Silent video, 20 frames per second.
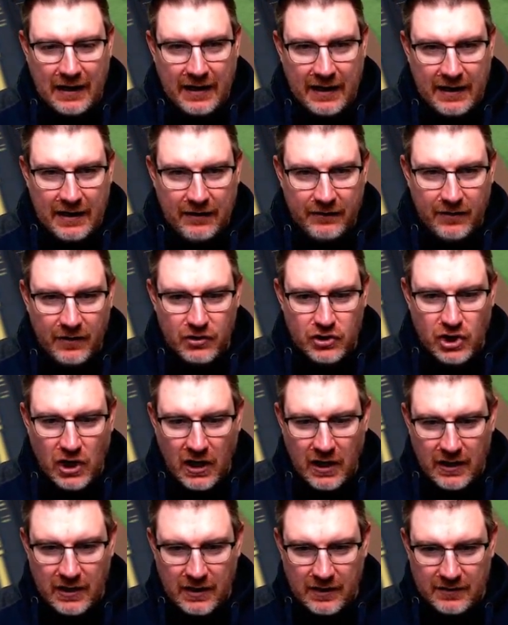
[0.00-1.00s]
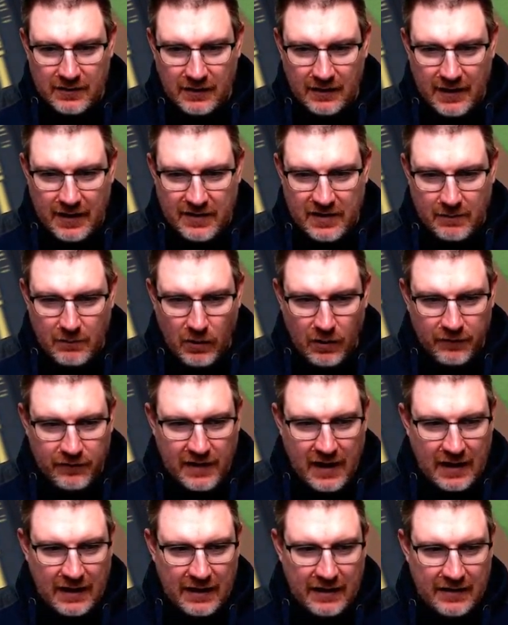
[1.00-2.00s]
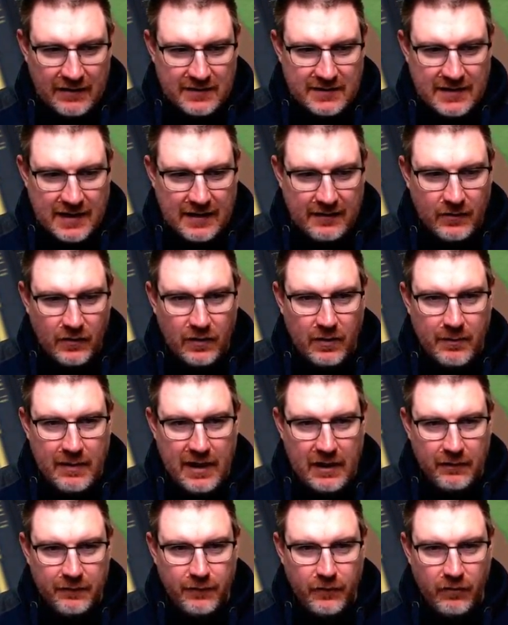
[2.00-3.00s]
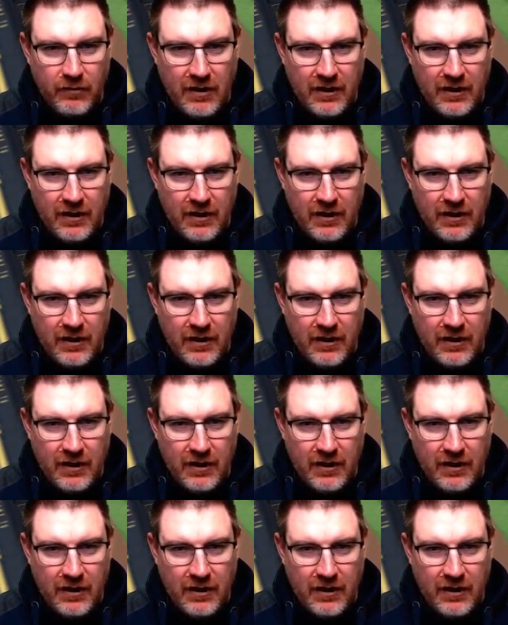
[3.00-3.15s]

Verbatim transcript: It is Jung to lead them off. Gallagher stays on the mound for